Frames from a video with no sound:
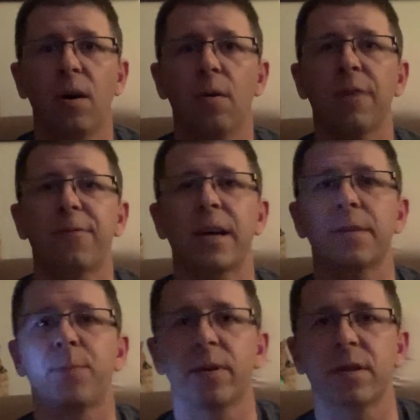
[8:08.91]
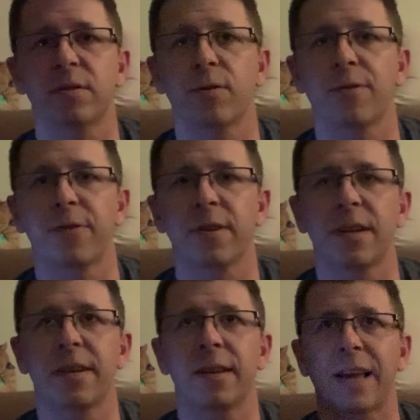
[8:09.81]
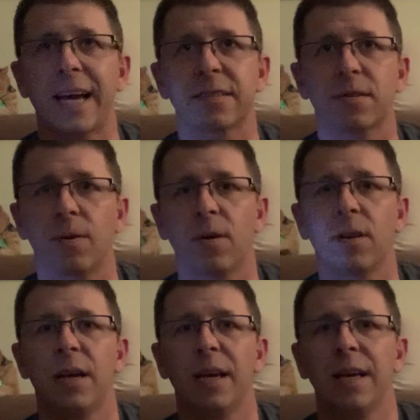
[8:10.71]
oh, I forgot to put in the score for the last hole,